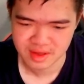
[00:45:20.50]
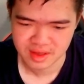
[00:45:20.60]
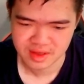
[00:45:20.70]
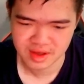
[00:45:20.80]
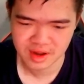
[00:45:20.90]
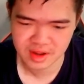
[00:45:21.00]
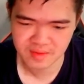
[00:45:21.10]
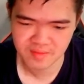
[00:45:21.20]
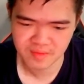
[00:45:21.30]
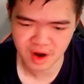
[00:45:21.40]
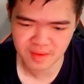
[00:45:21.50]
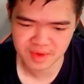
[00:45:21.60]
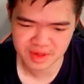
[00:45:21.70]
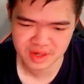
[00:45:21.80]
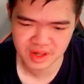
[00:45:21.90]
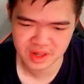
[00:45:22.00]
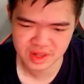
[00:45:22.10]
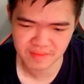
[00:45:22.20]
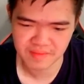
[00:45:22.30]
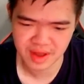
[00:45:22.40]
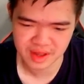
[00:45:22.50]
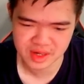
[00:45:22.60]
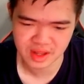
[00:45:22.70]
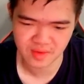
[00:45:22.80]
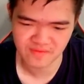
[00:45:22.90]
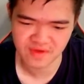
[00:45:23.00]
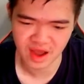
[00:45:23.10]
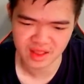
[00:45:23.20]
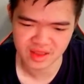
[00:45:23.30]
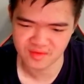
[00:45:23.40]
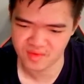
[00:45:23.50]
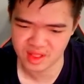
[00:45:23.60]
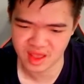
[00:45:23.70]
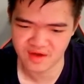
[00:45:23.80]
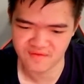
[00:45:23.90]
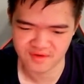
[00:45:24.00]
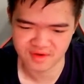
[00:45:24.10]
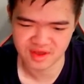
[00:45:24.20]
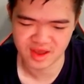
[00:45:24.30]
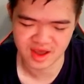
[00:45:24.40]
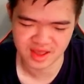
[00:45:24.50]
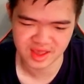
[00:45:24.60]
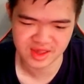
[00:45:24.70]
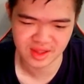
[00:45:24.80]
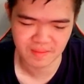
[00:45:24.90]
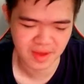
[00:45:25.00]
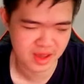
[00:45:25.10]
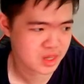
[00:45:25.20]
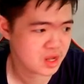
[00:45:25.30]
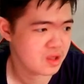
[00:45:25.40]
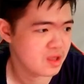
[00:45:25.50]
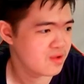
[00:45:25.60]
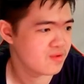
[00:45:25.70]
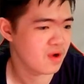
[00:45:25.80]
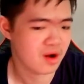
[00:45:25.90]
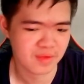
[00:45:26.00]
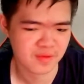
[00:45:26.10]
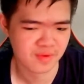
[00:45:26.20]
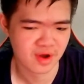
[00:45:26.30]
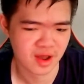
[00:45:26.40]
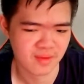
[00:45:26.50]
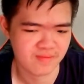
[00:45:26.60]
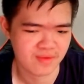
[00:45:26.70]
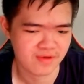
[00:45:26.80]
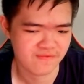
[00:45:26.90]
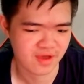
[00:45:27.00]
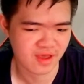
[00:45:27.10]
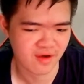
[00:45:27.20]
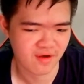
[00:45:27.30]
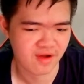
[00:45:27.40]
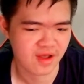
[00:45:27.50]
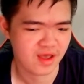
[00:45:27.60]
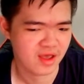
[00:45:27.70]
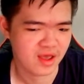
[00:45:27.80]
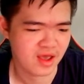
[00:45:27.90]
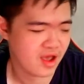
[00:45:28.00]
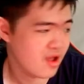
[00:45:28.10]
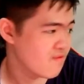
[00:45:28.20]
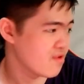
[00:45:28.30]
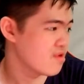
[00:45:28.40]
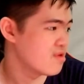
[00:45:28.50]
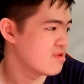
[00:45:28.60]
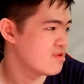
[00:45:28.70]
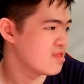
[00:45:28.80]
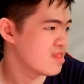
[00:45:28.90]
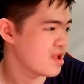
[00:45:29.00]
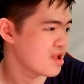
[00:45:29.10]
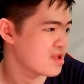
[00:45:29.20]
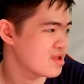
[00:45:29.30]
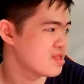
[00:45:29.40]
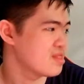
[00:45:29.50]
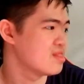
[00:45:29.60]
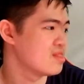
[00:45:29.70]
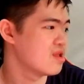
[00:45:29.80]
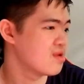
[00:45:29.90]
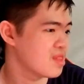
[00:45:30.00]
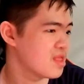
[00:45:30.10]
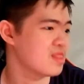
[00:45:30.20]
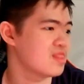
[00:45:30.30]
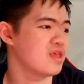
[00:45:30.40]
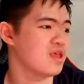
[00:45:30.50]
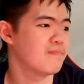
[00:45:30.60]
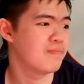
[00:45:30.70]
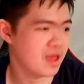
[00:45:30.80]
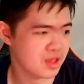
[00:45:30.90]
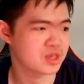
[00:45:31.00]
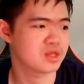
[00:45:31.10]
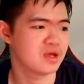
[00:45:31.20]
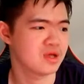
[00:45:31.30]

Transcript: Kingdom Rodimus is the best that we've gotten, well, ever. Yeah, he's the best Rodimus Prime figure ever. Like, literally the best.